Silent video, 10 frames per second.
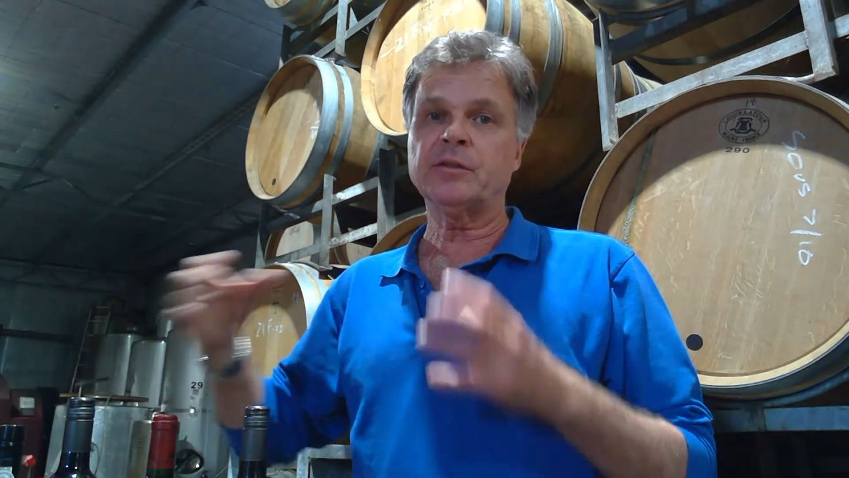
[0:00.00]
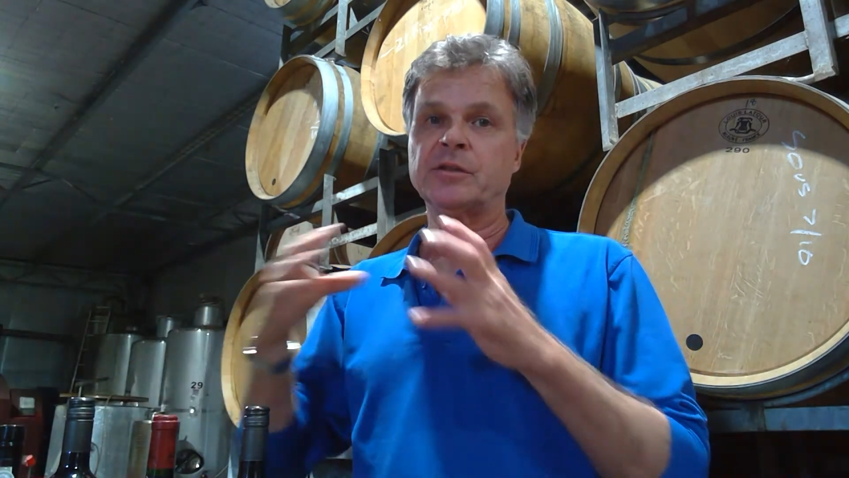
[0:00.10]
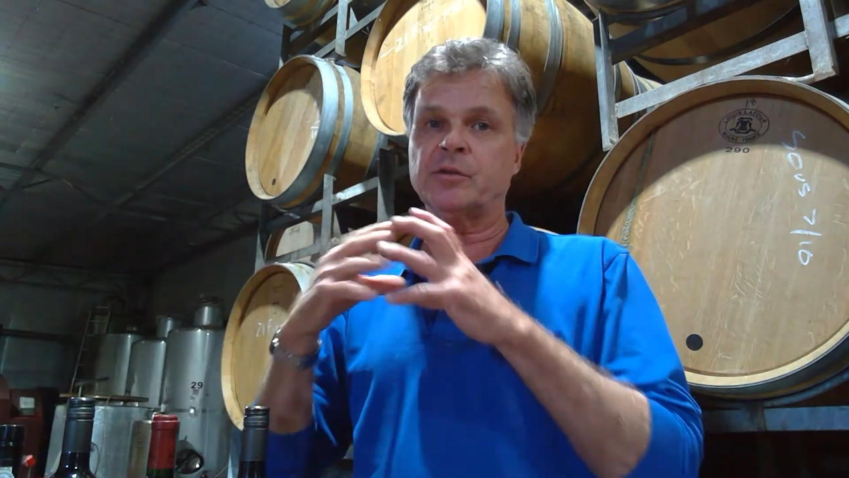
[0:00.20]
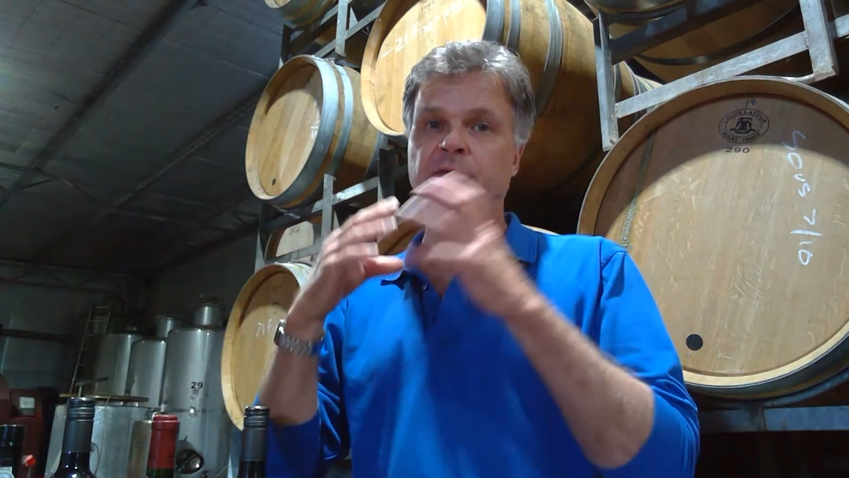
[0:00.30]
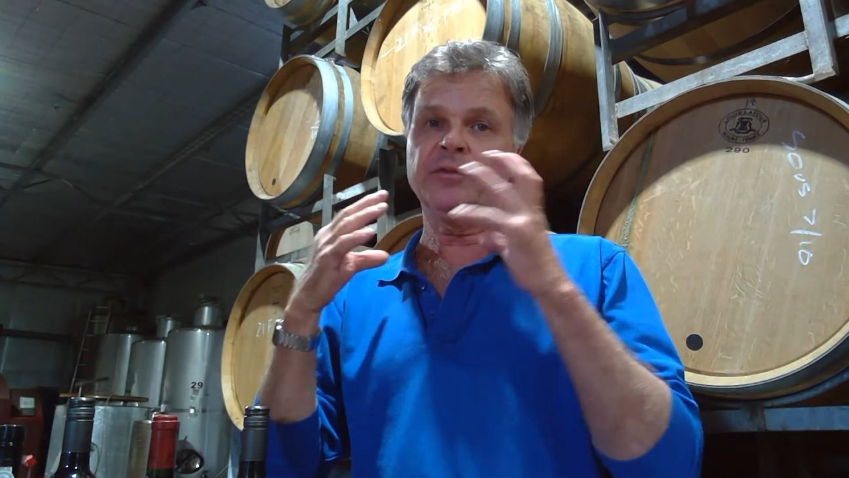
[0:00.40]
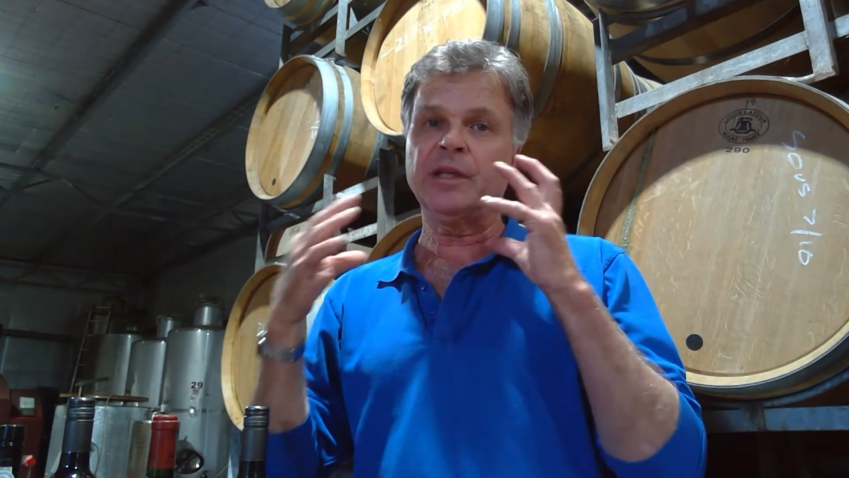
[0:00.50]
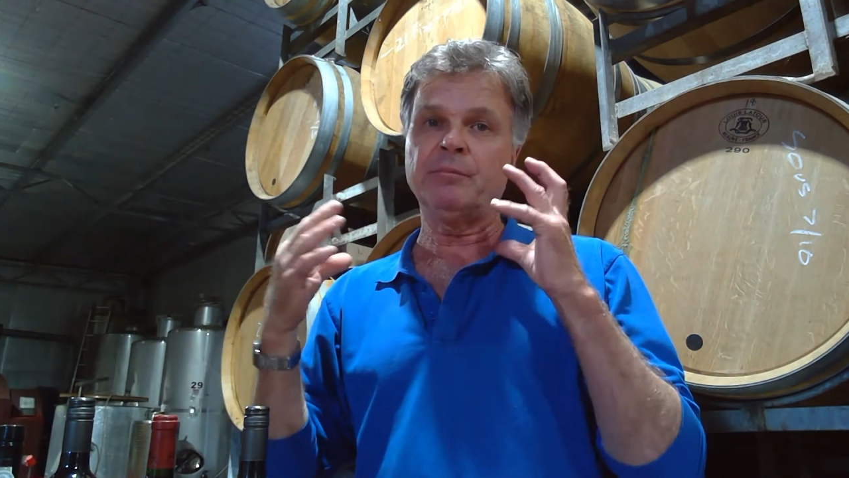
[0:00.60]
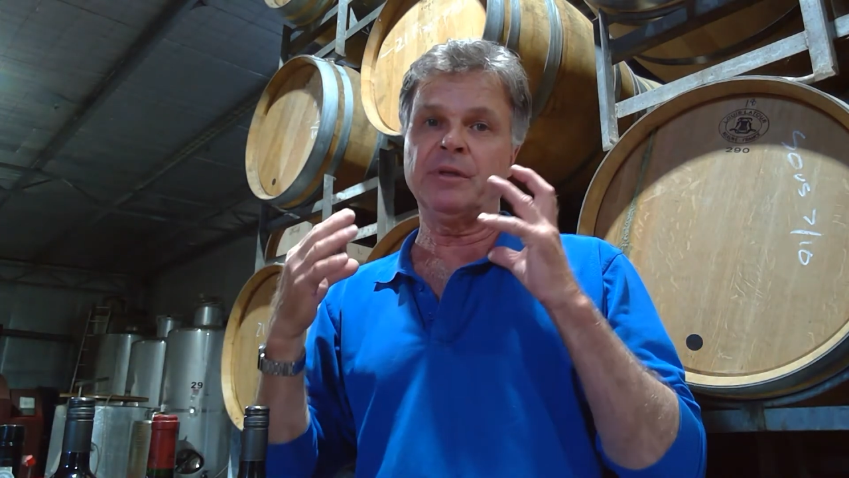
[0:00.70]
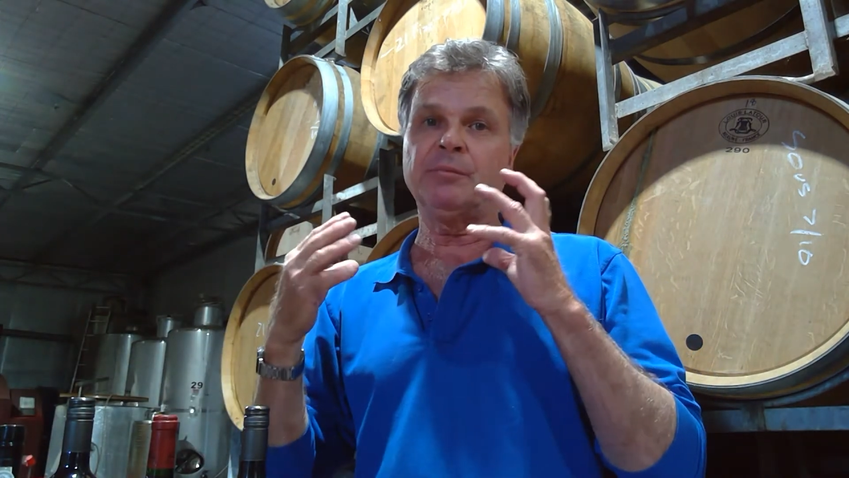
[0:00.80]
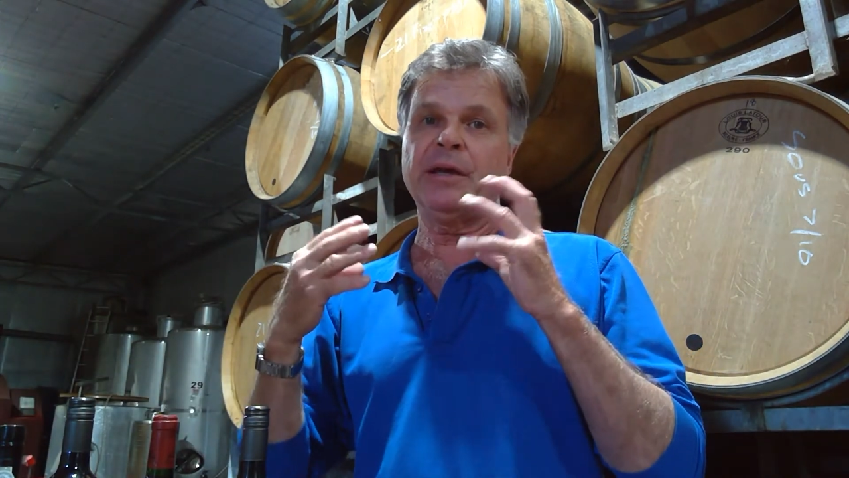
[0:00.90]
just soften that
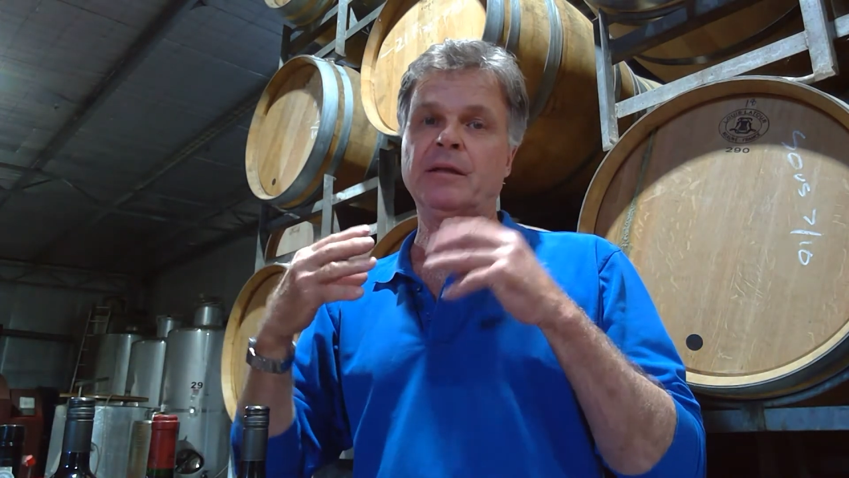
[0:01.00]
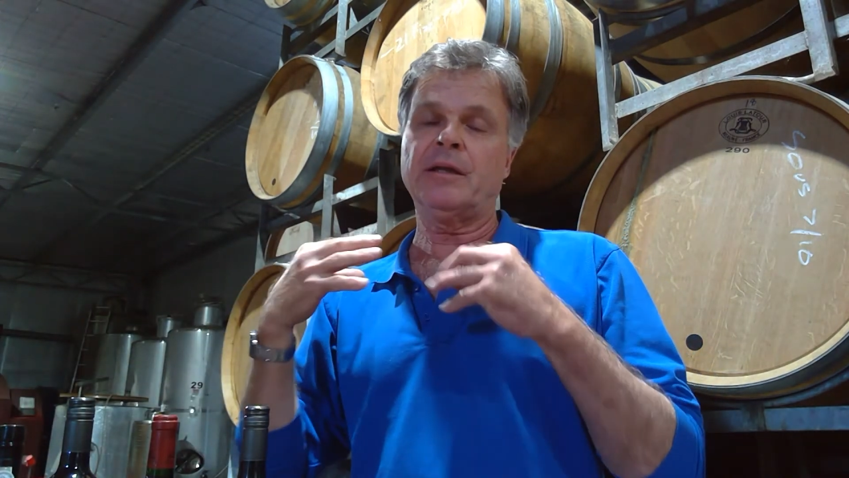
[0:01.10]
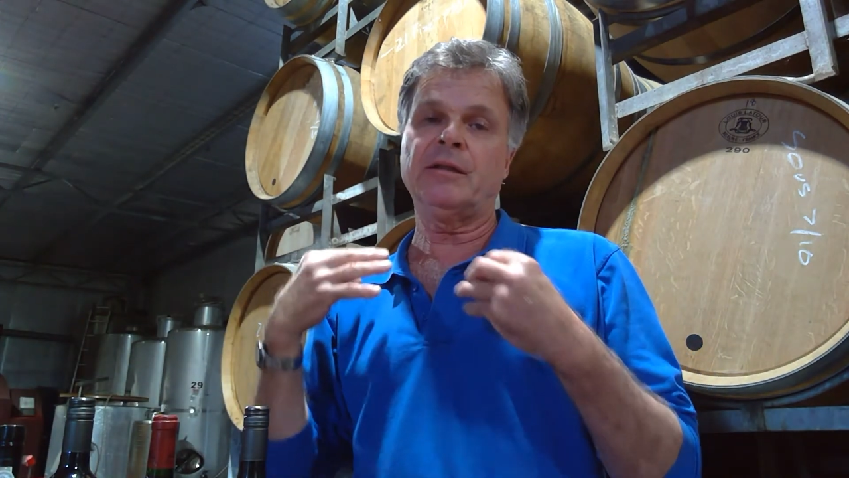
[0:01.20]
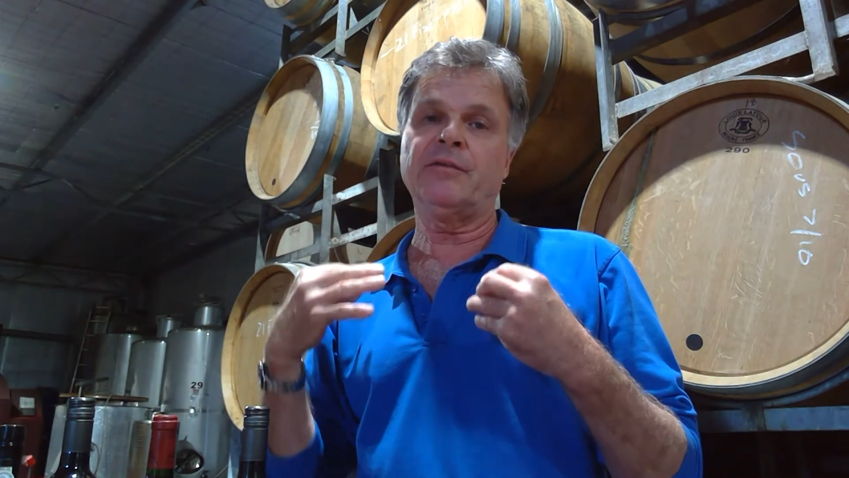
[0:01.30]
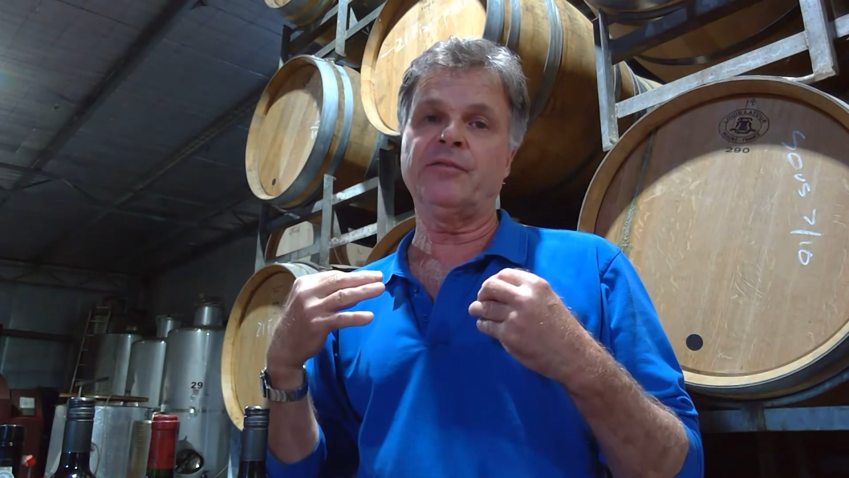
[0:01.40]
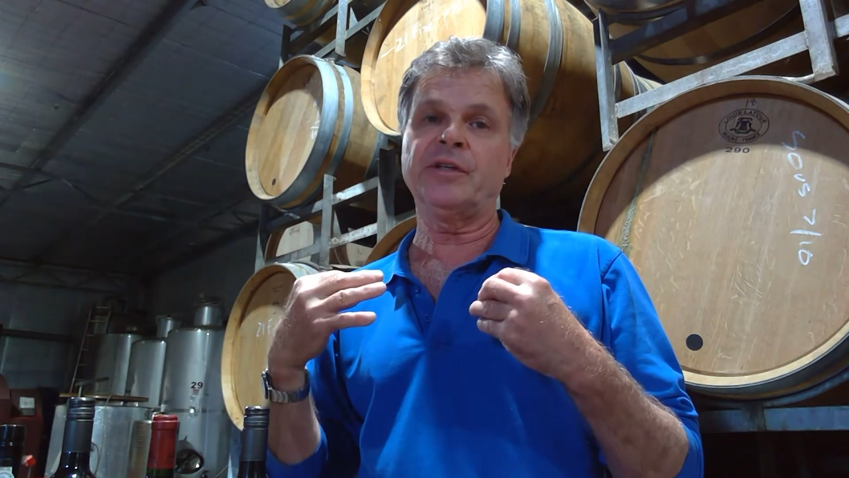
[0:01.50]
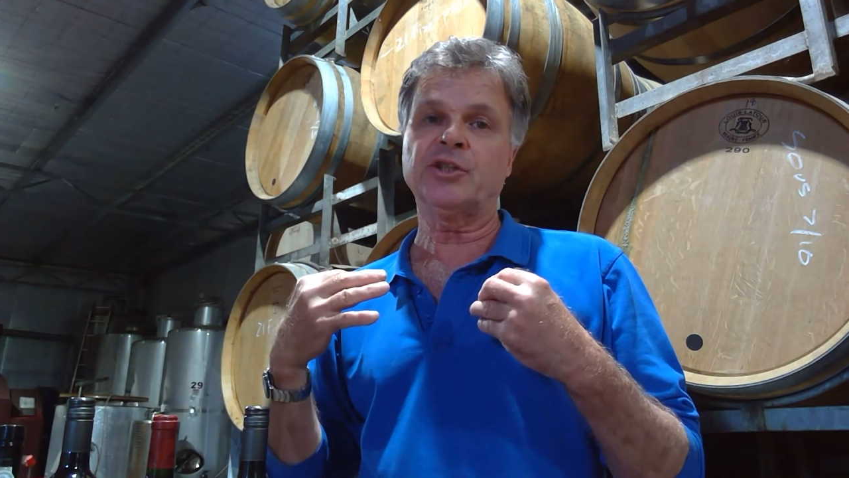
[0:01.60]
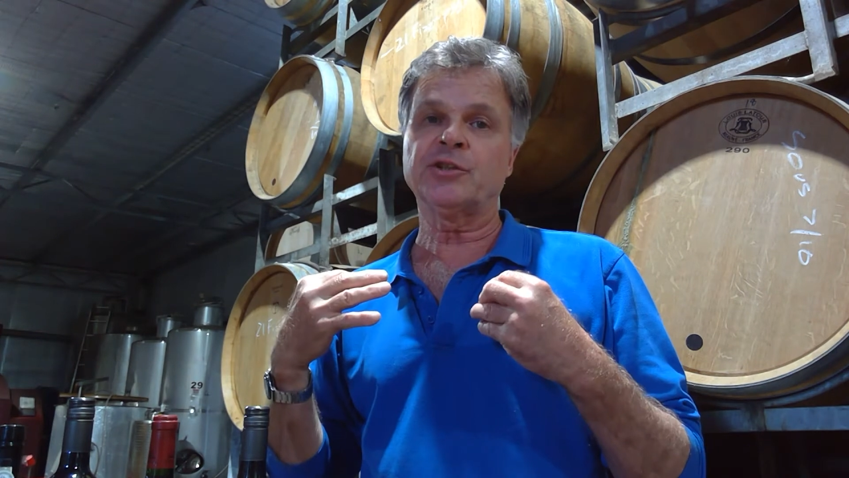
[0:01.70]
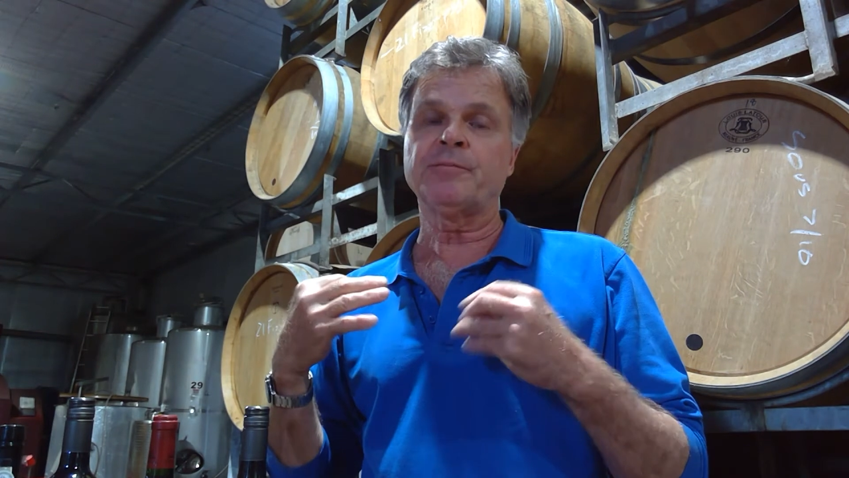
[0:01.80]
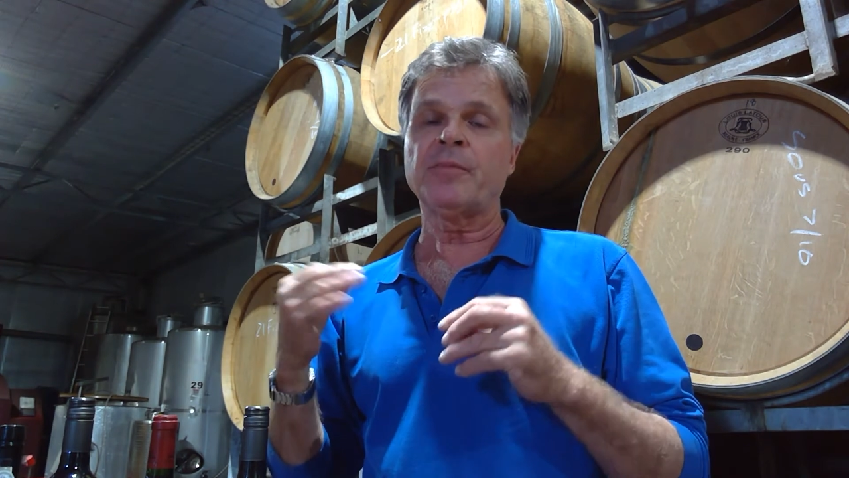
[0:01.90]
mid palate and the
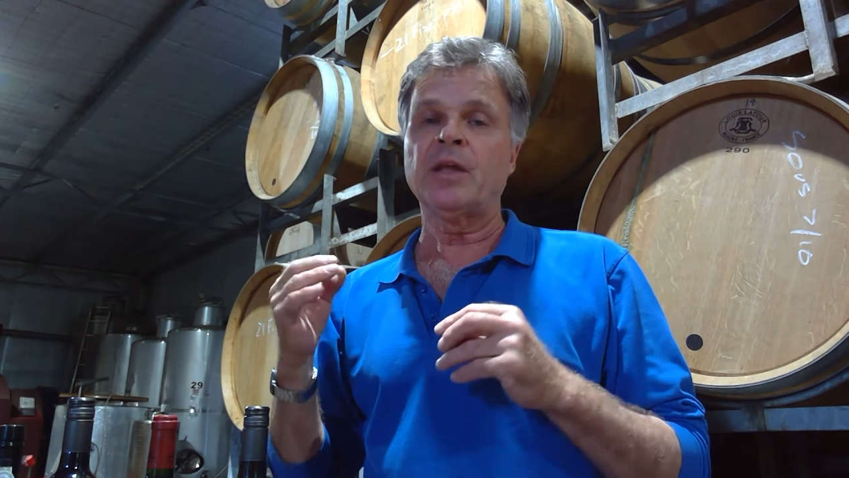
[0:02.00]
finish.